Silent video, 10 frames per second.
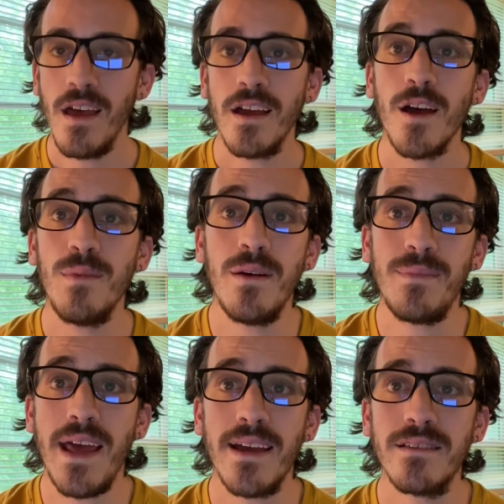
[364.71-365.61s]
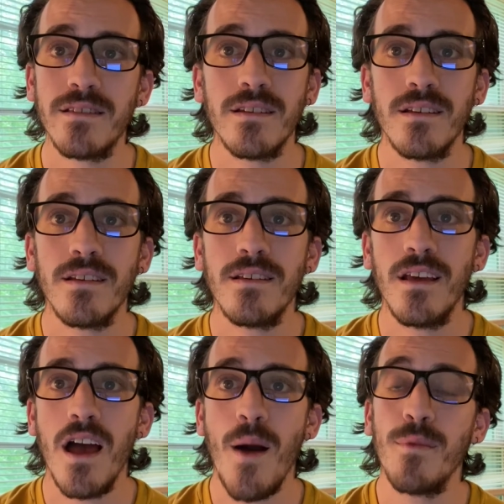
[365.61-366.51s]
Coming up next,
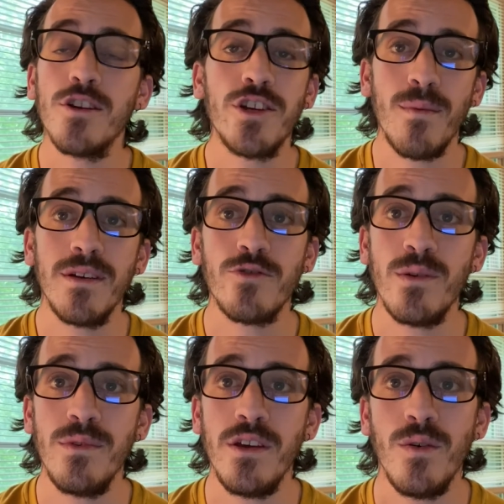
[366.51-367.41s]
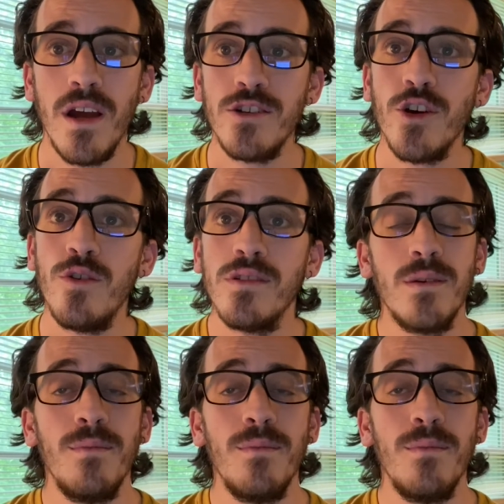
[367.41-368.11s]
I'm going to share my screen with you and show you some